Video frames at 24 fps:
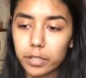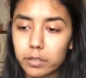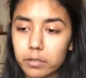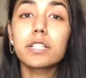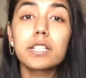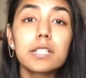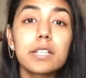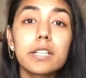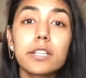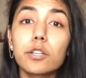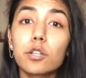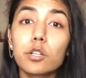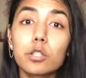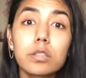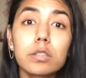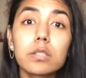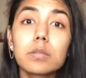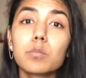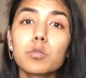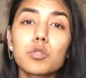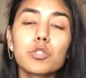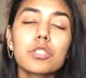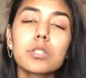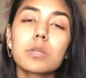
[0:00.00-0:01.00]
Definitely not the
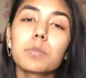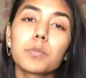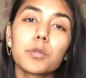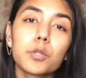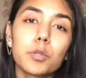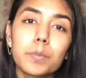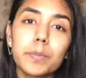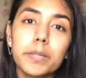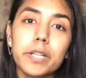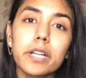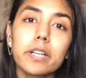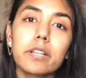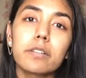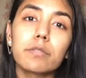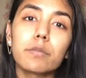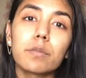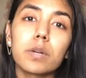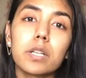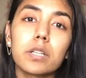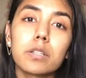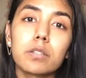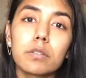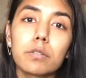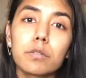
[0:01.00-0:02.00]
most appropriate
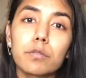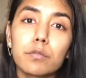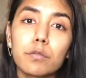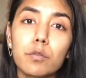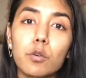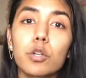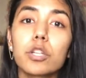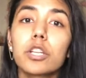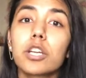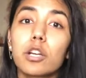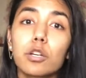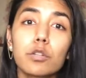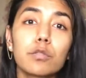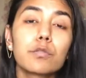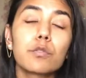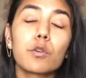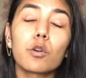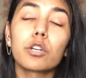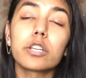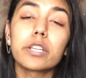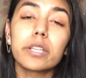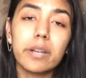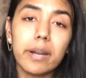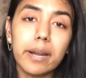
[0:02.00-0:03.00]
one for Yellow
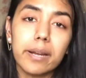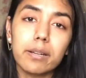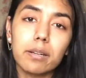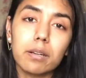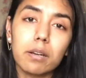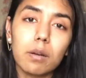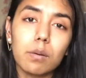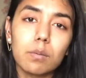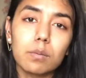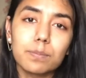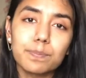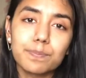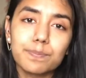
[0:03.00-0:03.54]
Froggy right now.